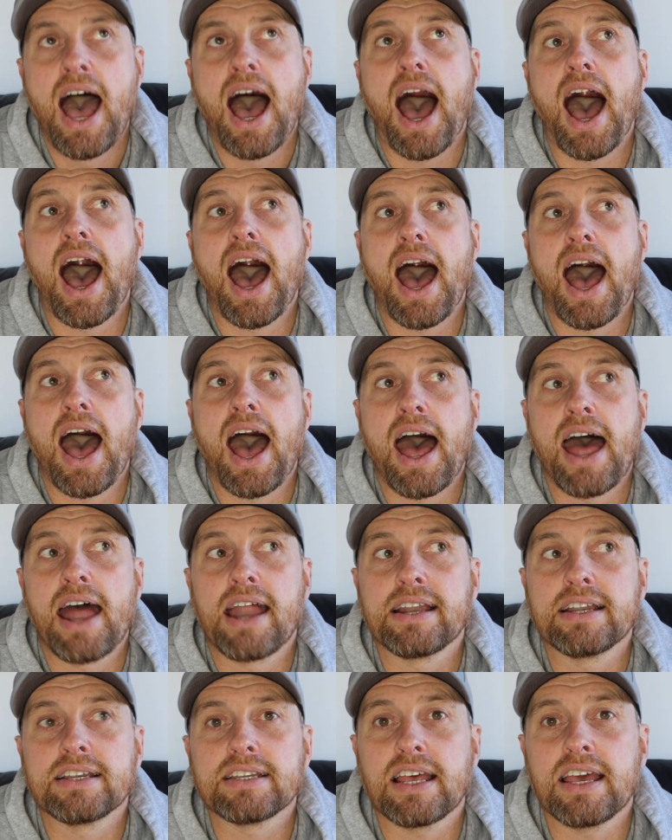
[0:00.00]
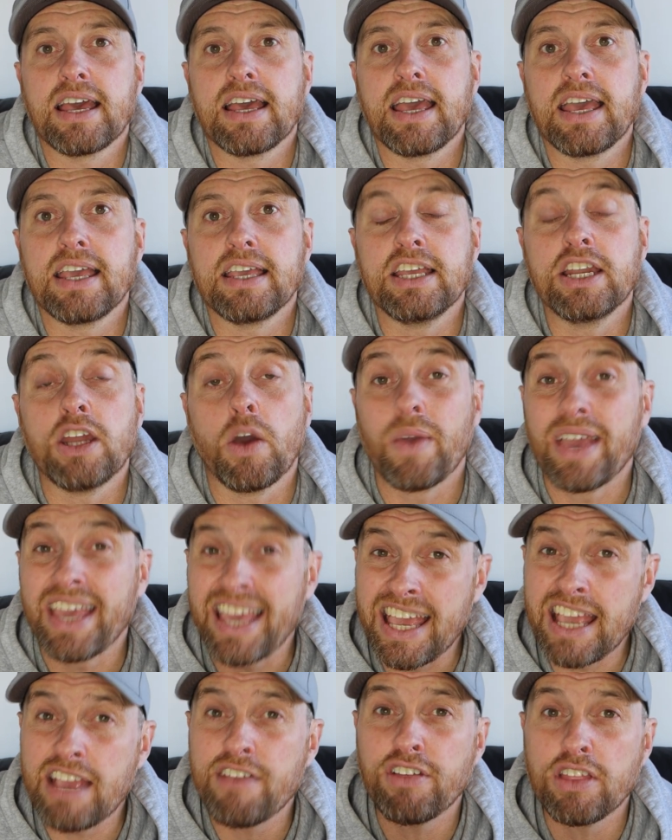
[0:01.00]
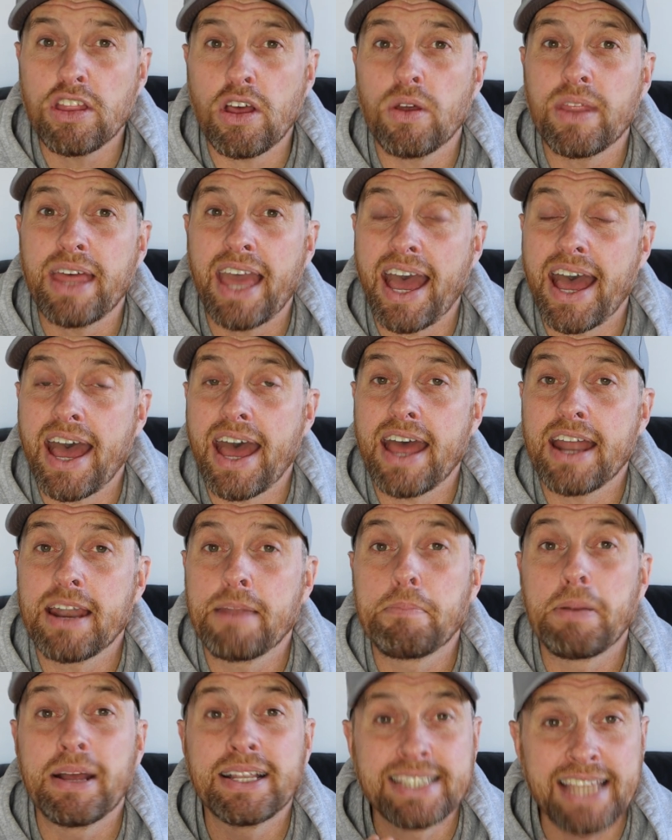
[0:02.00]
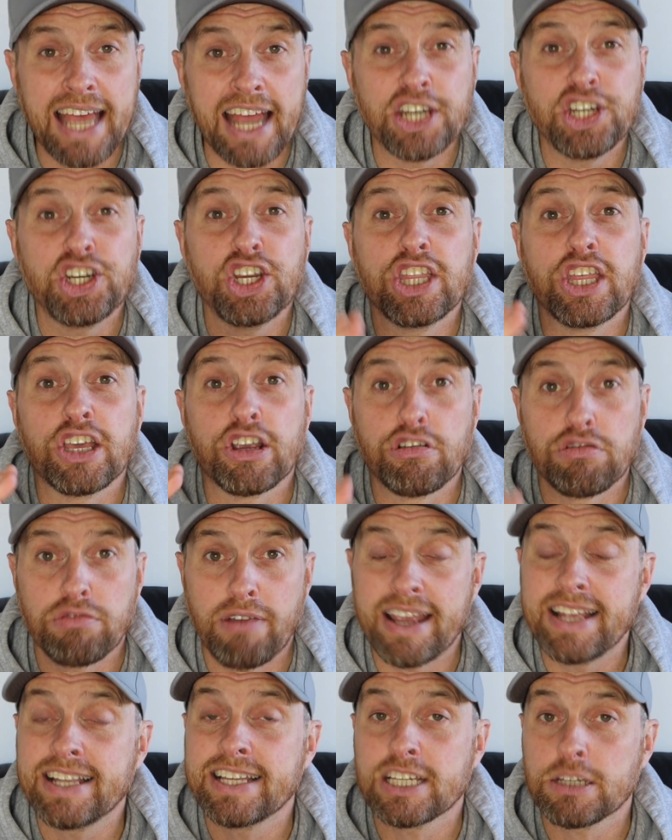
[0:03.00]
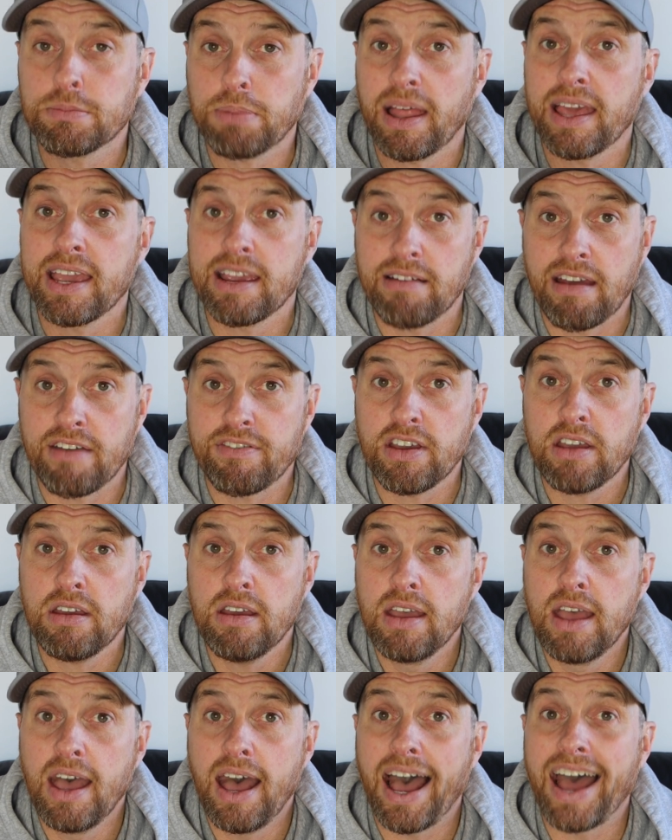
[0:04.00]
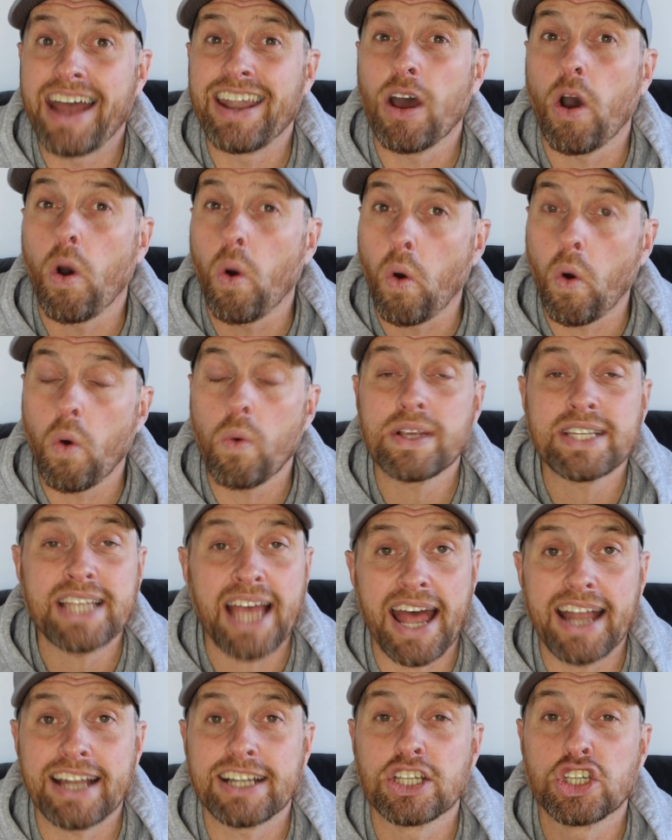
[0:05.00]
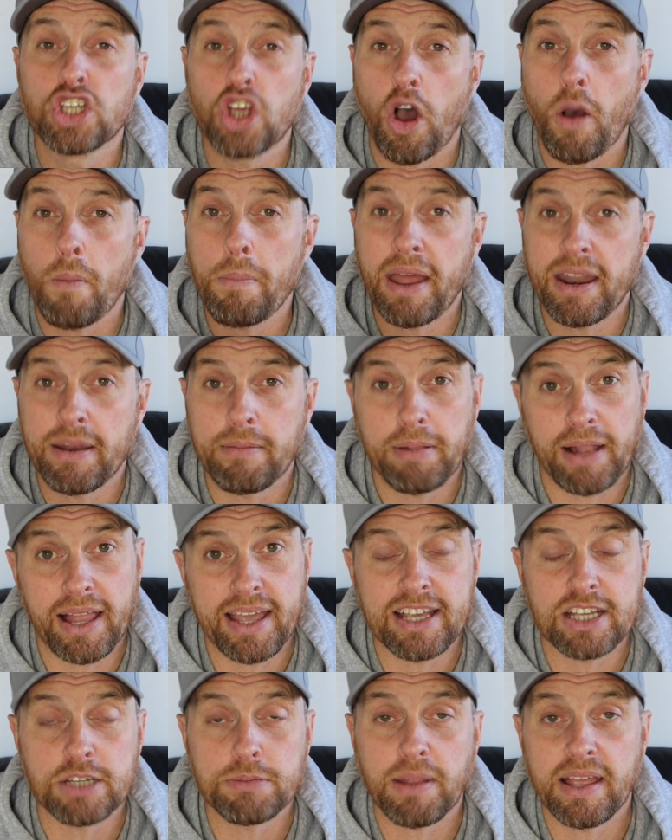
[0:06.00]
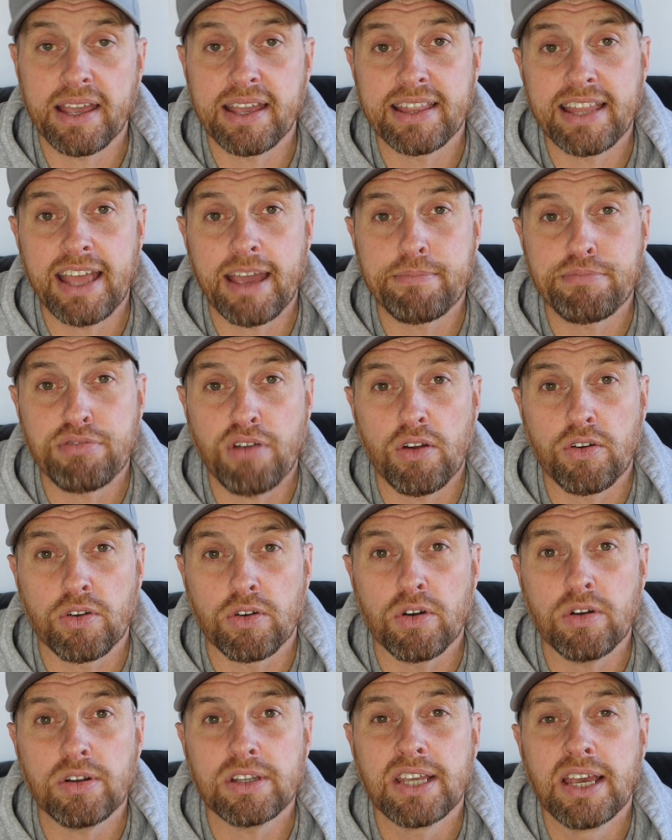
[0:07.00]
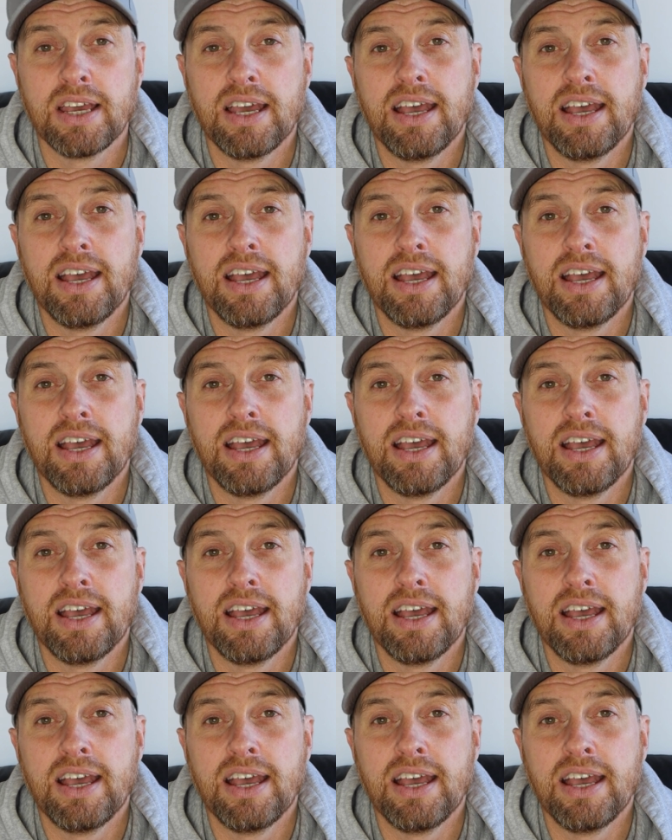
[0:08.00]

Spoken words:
And, even though they had potentially the greatest player ever and always had top-end players playing their product,